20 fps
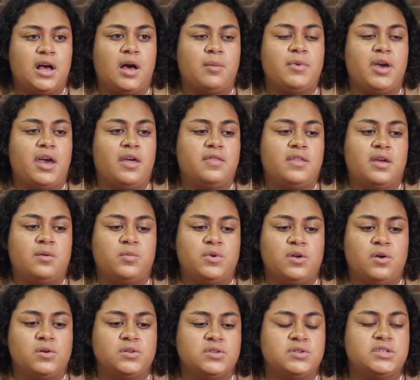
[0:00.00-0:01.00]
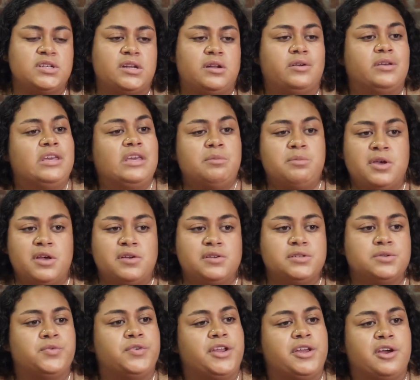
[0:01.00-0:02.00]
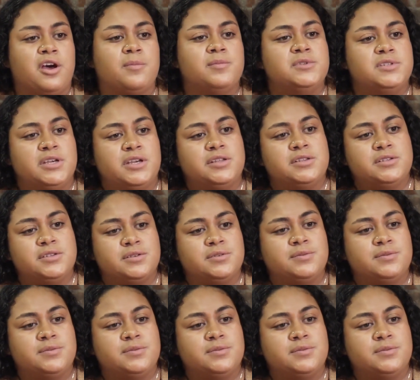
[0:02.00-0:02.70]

And then we also send out emails with any updates.